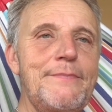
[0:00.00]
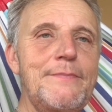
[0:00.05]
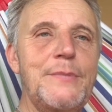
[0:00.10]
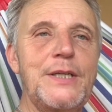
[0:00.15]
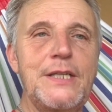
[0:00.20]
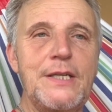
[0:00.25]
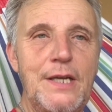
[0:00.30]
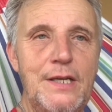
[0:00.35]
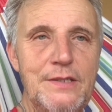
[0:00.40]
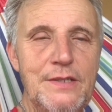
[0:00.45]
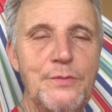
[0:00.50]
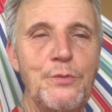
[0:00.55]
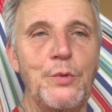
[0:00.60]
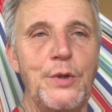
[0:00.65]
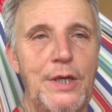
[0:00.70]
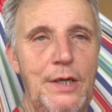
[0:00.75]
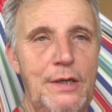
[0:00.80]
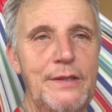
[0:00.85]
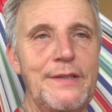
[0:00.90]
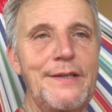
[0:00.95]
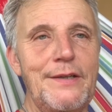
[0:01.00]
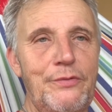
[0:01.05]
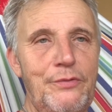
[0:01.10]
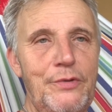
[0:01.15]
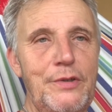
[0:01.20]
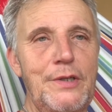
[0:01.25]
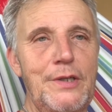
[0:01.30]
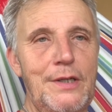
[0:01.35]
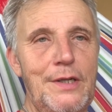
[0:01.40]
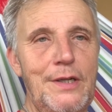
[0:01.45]
but yes, we are
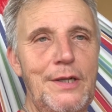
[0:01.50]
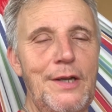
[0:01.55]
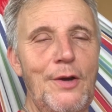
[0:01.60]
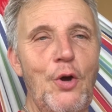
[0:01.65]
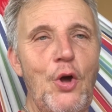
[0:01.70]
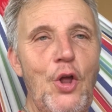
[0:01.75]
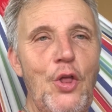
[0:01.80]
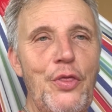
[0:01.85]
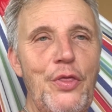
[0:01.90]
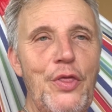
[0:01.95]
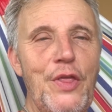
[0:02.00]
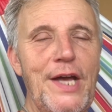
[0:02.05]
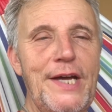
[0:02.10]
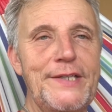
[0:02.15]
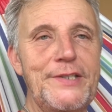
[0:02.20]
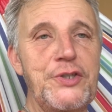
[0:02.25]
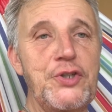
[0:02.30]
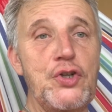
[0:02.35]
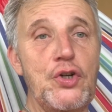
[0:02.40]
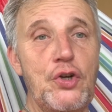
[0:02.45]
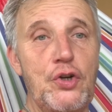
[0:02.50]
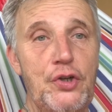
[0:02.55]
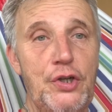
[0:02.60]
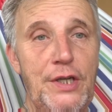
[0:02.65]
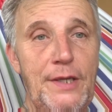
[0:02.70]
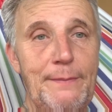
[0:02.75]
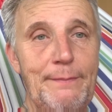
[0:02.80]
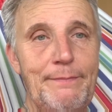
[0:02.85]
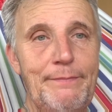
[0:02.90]
definitely on that journey.